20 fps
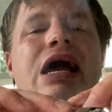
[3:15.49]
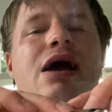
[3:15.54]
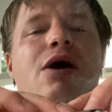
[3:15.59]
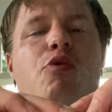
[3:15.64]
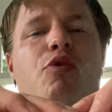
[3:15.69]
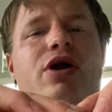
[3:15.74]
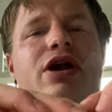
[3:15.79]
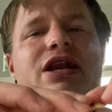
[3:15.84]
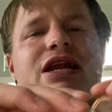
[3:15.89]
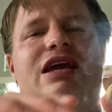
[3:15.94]

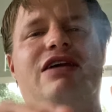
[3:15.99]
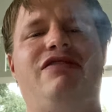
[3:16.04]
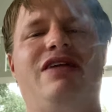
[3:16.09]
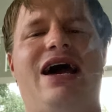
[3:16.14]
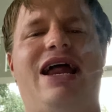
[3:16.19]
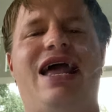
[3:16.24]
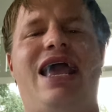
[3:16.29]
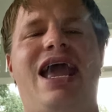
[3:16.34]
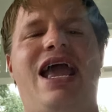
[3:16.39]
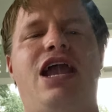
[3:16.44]
we're going to give
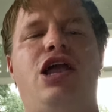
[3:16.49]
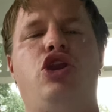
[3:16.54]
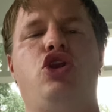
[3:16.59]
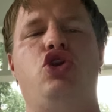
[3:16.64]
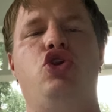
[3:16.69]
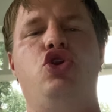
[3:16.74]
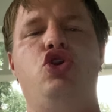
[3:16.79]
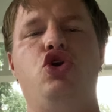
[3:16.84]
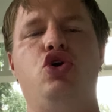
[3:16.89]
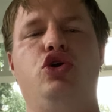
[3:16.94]
that a
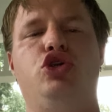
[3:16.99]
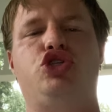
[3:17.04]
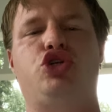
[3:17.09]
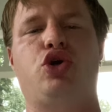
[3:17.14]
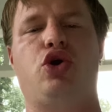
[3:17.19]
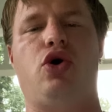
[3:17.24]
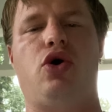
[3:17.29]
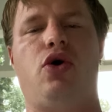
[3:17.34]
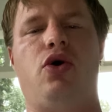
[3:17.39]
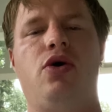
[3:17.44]

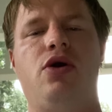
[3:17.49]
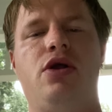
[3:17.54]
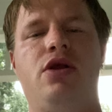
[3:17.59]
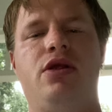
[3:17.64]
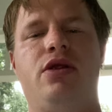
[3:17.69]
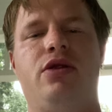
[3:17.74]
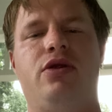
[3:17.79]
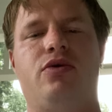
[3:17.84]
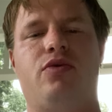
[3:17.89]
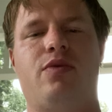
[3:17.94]
neutral
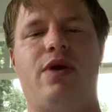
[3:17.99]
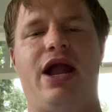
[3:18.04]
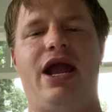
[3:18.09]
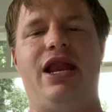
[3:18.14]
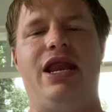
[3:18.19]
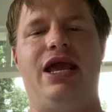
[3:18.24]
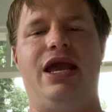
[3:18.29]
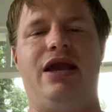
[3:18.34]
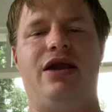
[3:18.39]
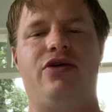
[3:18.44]

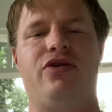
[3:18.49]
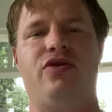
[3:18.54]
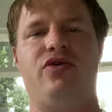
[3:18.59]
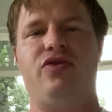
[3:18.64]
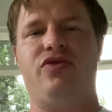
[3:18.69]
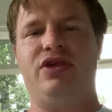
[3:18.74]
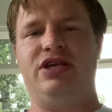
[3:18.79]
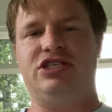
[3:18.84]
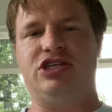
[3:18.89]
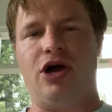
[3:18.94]
rating.
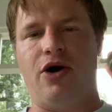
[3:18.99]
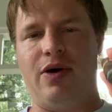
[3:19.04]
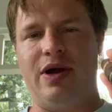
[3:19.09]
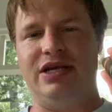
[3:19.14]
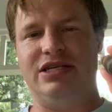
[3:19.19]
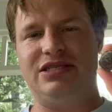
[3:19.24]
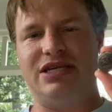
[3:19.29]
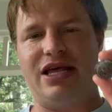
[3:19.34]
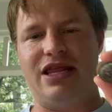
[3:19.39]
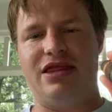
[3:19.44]
As
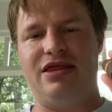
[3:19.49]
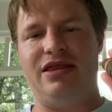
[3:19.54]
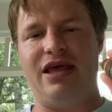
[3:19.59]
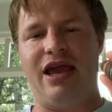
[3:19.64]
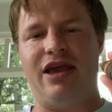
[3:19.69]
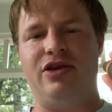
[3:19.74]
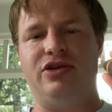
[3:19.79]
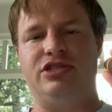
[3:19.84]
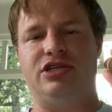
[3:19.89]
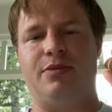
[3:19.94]
always,
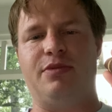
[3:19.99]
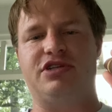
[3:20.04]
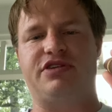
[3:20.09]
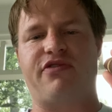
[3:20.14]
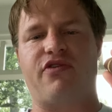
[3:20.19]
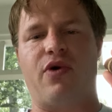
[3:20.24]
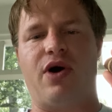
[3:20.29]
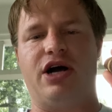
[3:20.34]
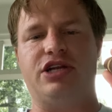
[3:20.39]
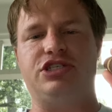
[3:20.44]
thank you so much
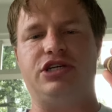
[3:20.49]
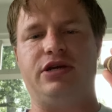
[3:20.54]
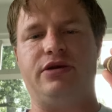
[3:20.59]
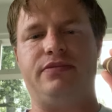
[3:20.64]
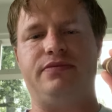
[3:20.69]
for watching.